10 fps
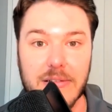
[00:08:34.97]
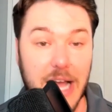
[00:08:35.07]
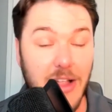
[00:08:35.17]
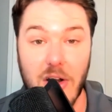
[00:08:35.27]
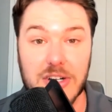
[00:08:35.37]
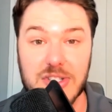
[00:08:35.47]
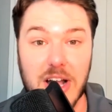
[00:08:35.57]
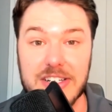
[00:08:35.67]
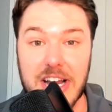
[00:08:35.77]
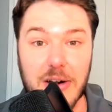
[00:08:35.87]
Kyle Hart is
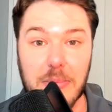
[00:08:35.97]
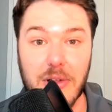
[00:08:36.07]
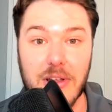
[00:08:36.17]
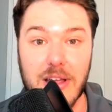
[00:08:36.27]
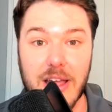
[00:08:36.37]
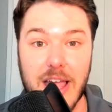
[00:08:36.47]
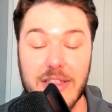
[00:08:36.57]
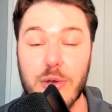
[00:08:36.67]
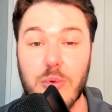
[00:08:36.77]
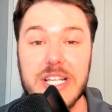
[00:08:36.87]
not terrible.
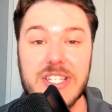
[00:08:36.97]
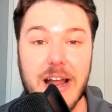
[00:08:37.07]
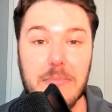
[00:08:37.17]
And the reason